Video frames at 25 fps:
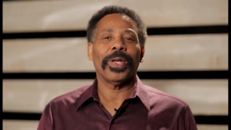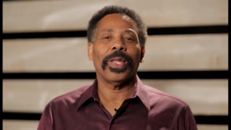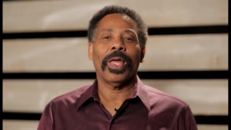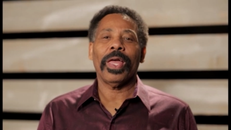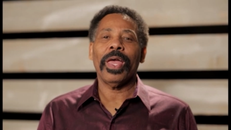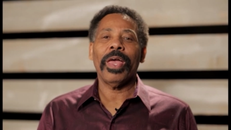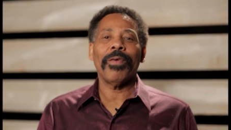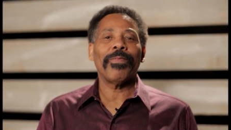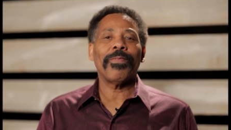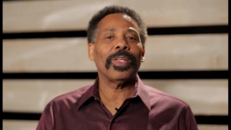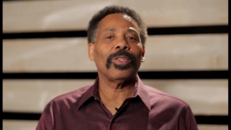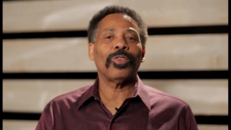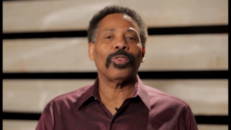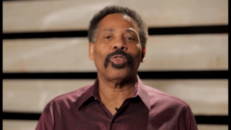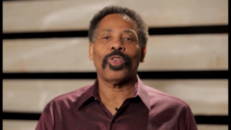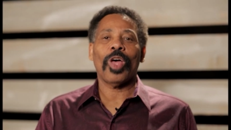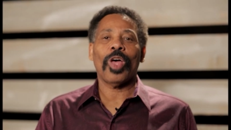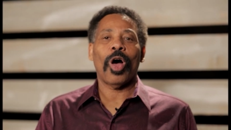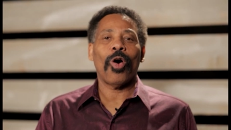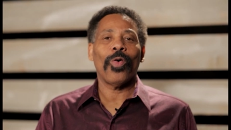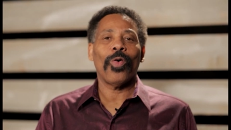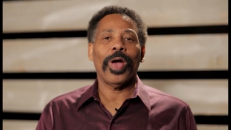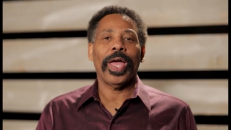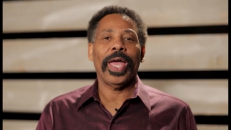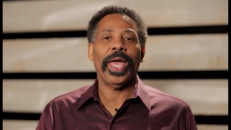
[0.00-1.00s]
It's
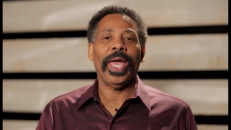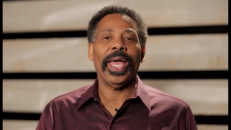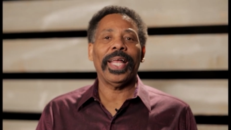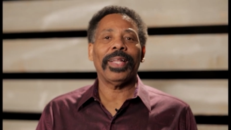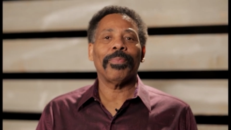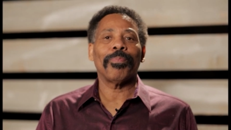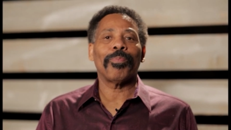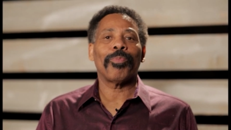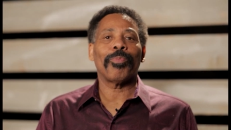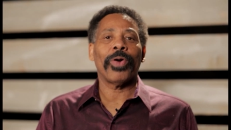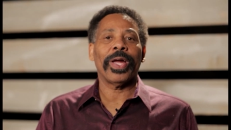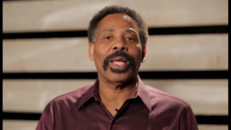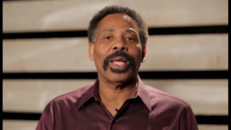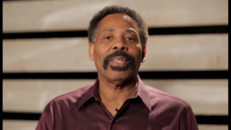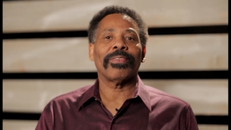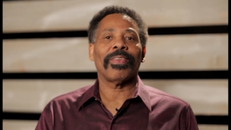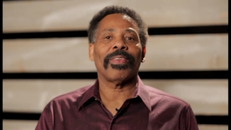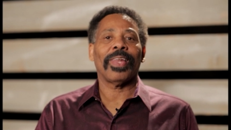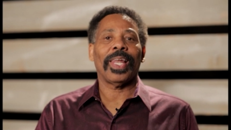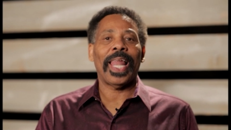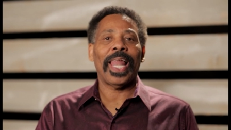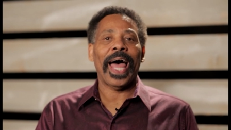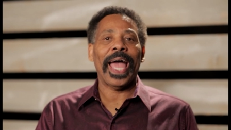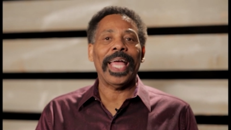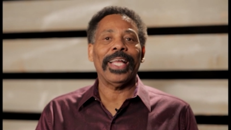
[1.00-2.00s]
impressive. It's
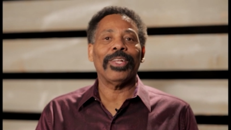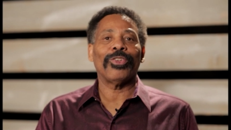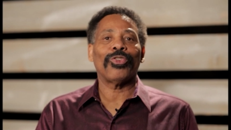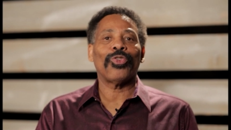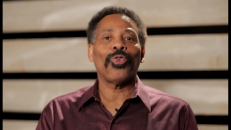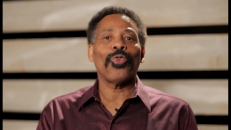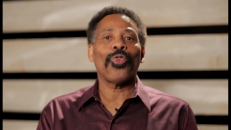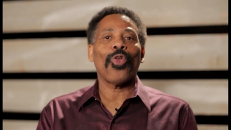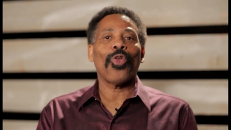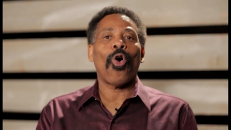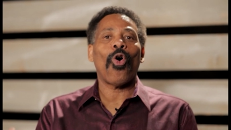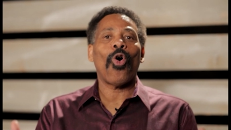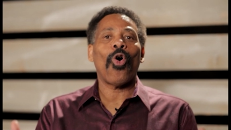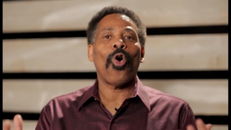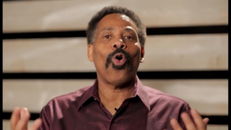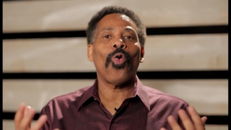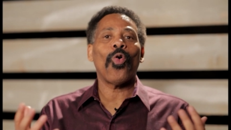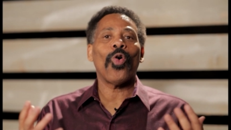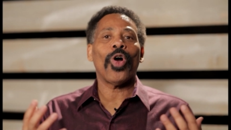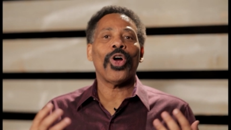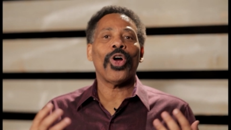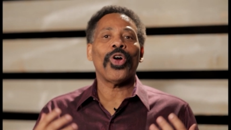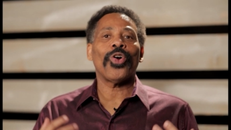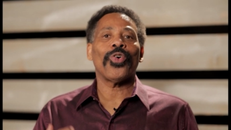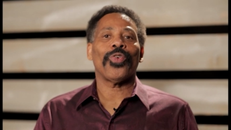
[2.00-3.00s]
like the production
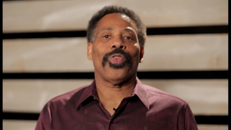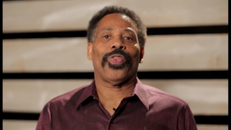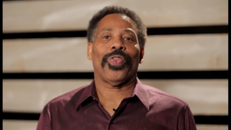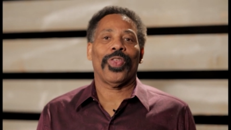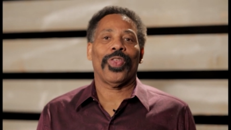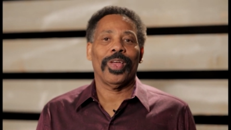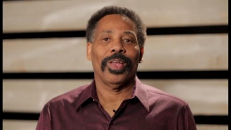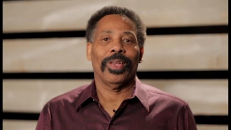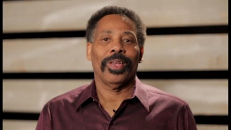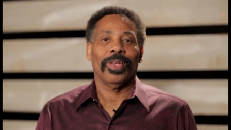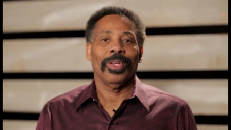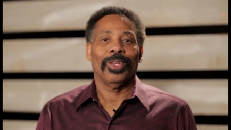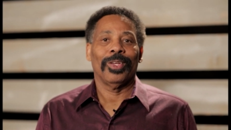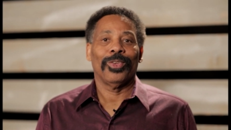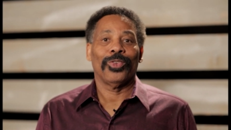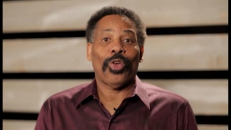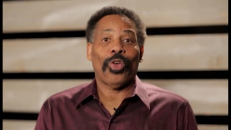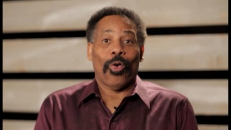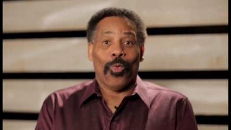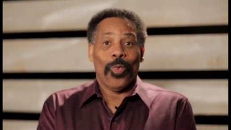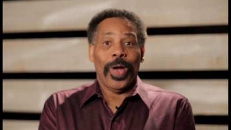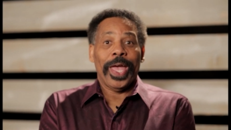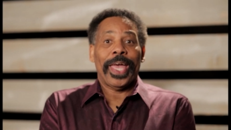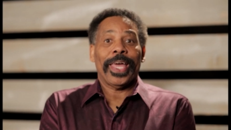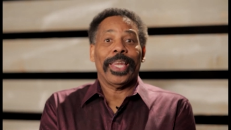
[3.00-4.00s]
crew's like, You got two
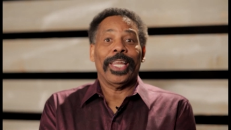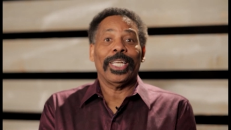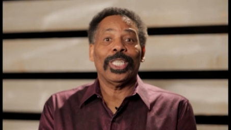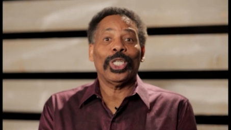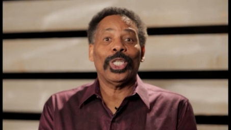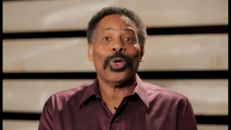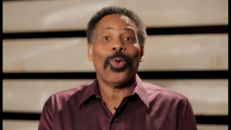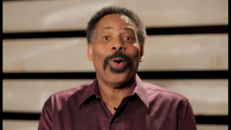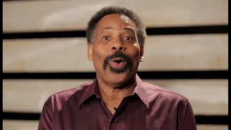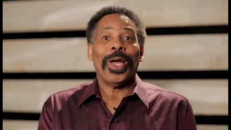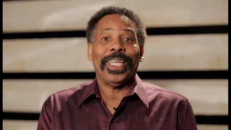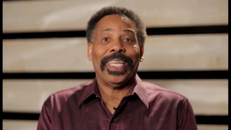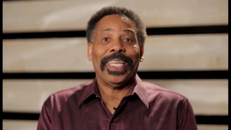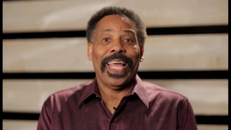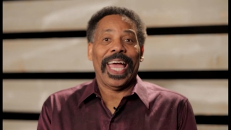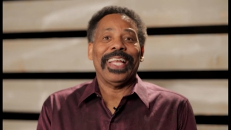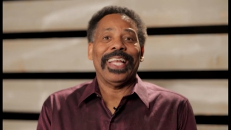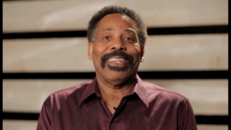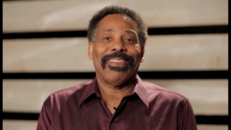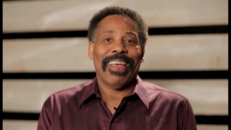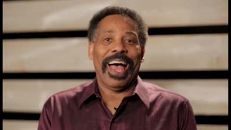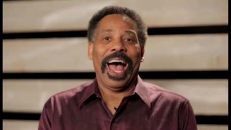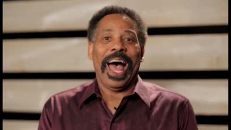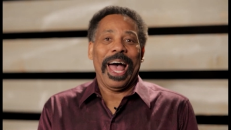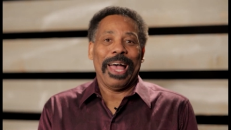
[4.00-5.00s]
minutes, do your
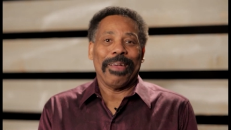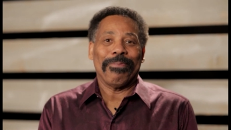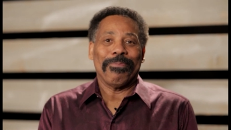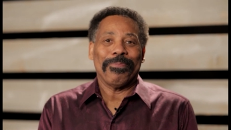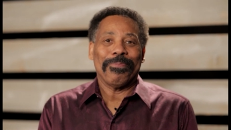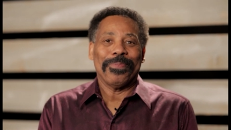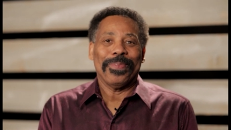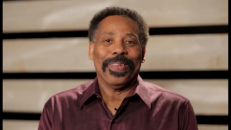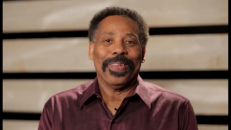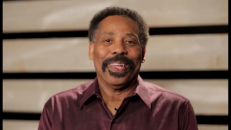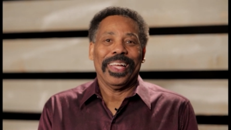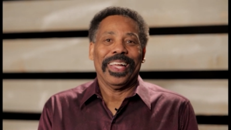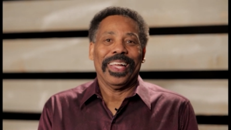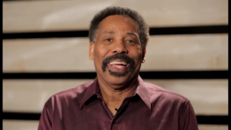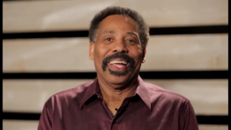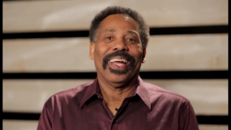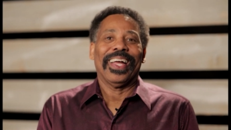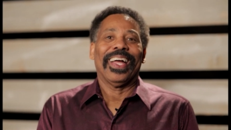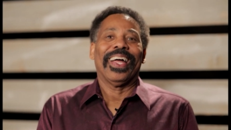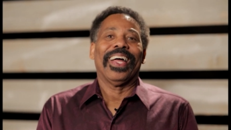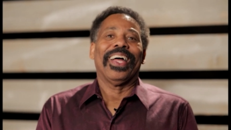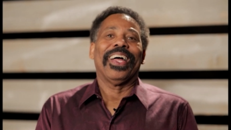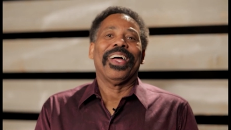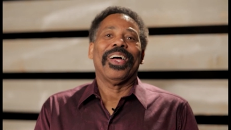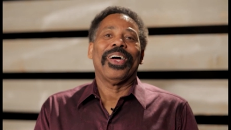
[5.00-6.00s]
message,
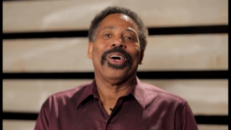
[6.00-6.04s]
go.